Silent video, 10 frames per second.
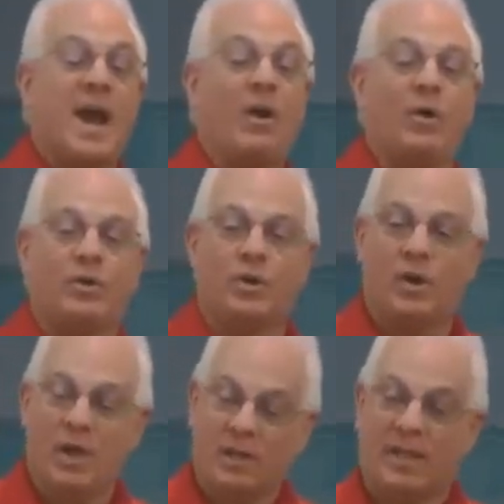
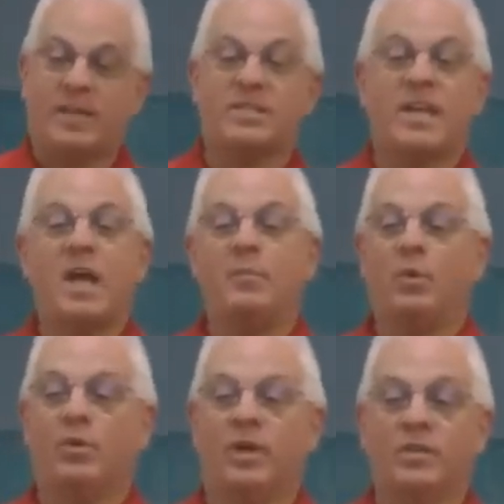character like
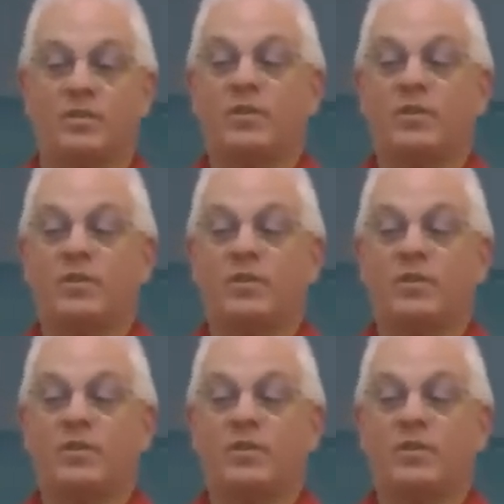Samuel does.